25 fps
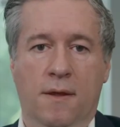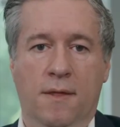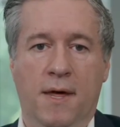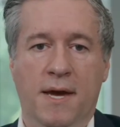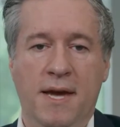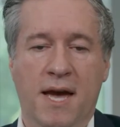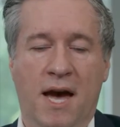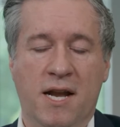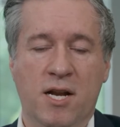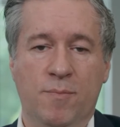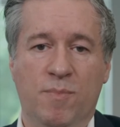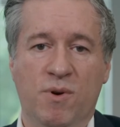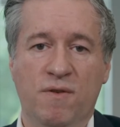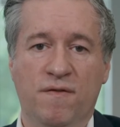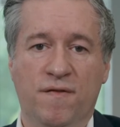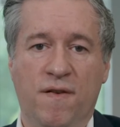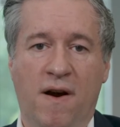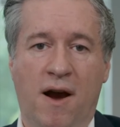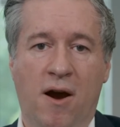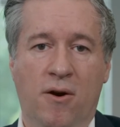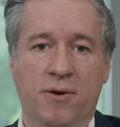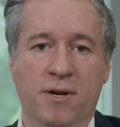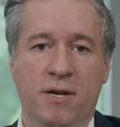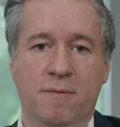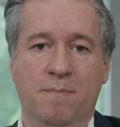They had a
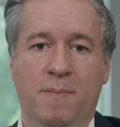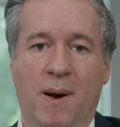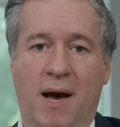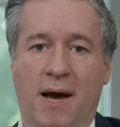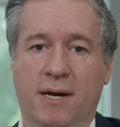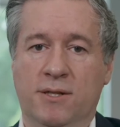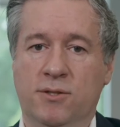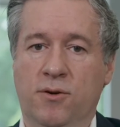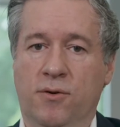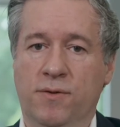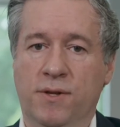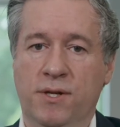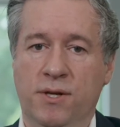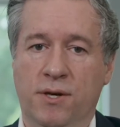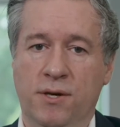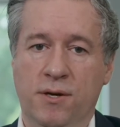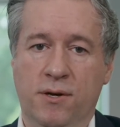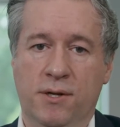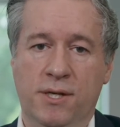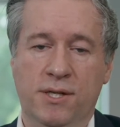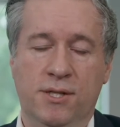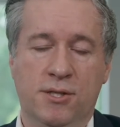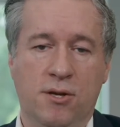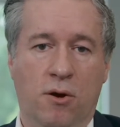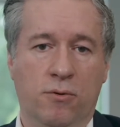profound impact on the
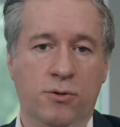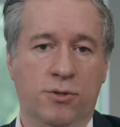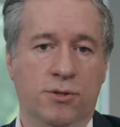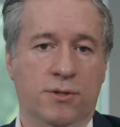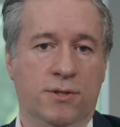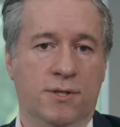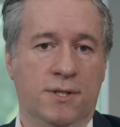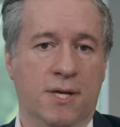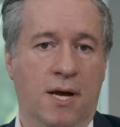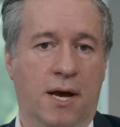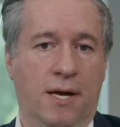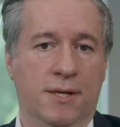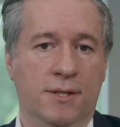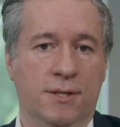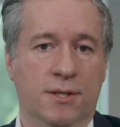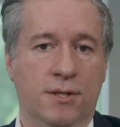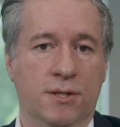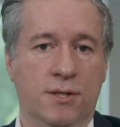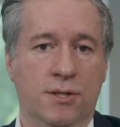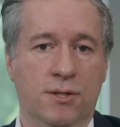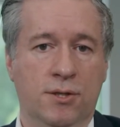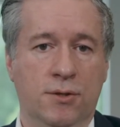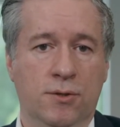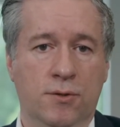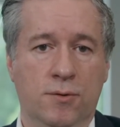early social
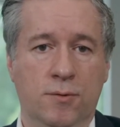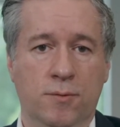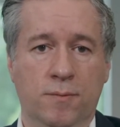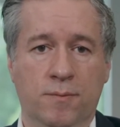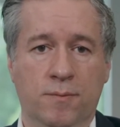sciences too.